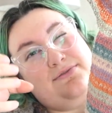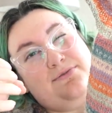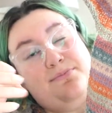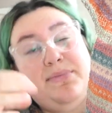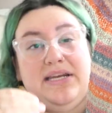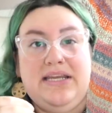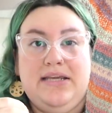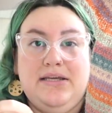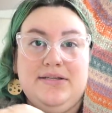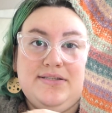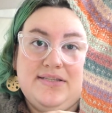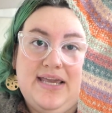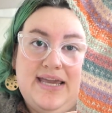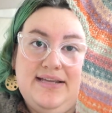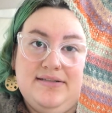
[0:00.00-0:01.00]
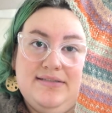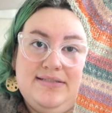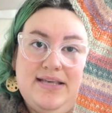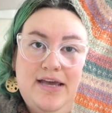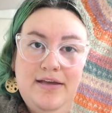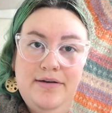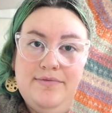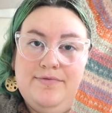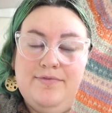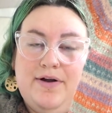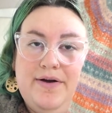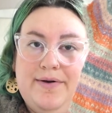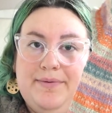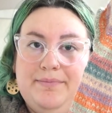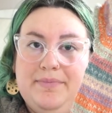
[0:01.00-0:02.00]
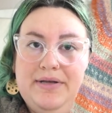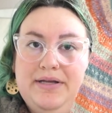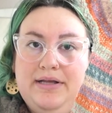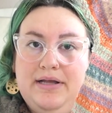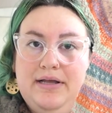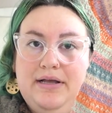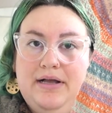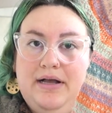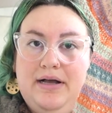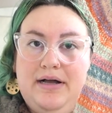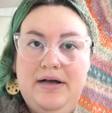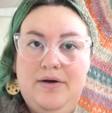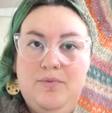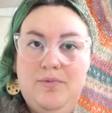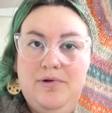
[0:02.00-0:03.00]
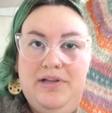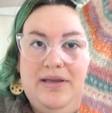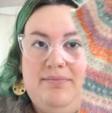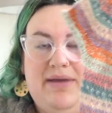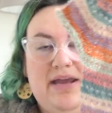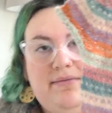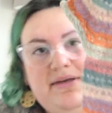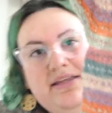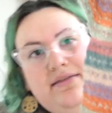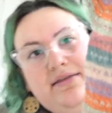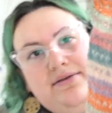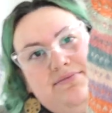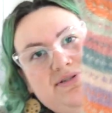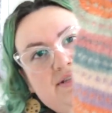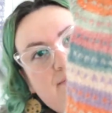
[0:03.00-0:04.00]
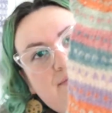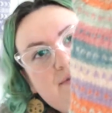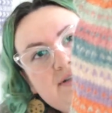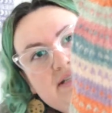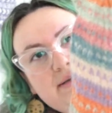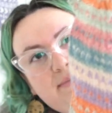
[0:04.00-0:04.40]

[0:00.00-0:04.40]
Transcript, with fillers: mini skein set from Woolly Mammoth. It was the first